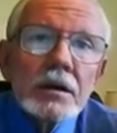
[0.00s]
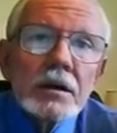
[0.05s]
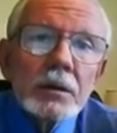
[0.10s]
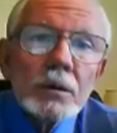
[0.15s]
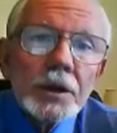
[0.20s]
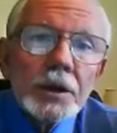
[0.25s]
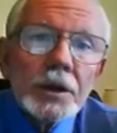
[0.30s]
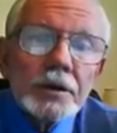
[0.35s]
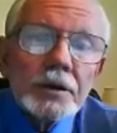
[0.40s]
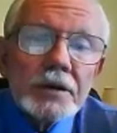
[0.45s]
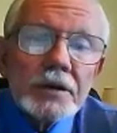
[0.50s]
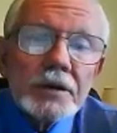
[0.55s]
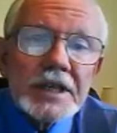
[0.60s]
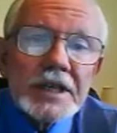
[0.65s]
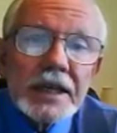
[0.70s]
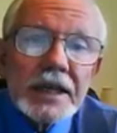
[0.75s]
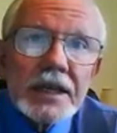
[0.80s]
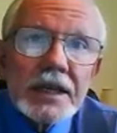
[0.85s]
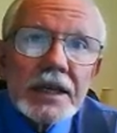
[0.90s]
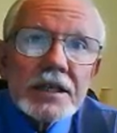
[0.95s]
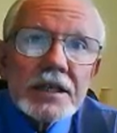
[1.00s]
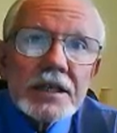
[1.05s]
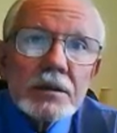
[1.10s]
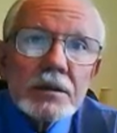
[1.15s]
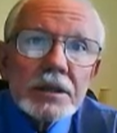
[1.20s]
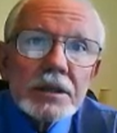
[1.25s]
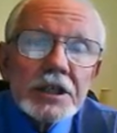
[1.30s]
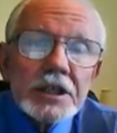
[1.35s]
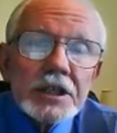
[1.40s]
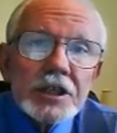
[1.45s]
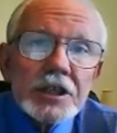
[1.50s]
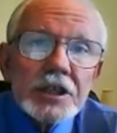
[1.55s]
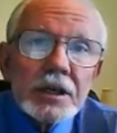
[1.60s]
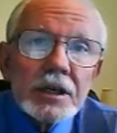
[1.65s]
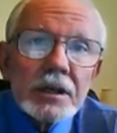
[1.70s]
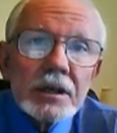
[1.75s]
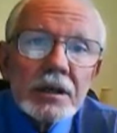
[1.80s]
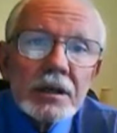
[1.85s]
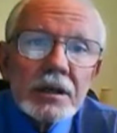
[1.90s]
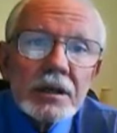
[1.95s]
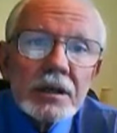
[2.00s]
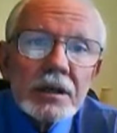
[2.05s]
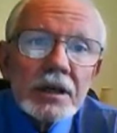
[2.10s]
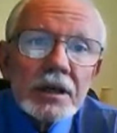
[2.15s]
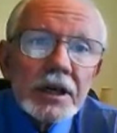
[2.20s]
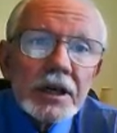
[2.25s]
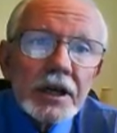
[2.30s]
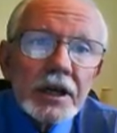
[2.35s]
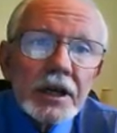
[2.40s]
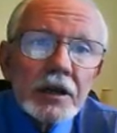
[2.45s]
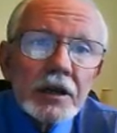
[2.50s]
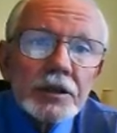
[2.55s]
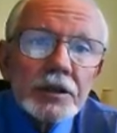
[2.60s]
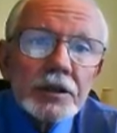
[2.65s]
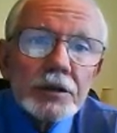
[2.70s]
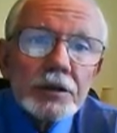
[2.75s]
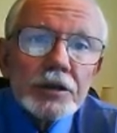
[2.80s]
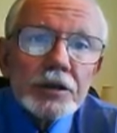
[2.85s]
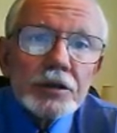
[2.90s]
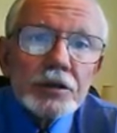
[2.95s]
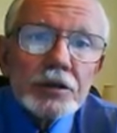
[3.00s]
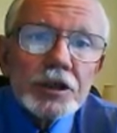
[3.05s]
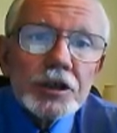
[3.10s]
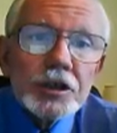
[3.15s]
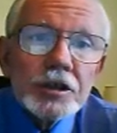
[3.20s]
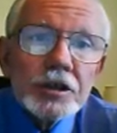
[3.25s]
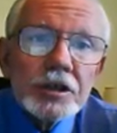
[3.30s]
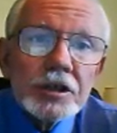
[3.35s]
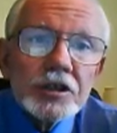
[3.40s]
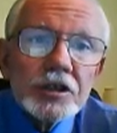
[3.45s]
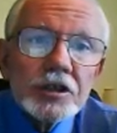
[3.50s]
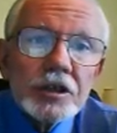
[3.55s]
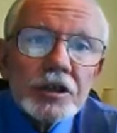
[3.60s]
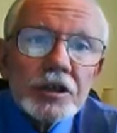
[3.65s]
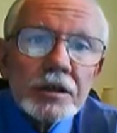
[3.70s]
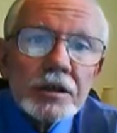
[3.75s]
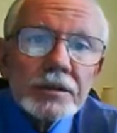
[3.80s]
Whether you're a Sunday school teacher, an elder in your church,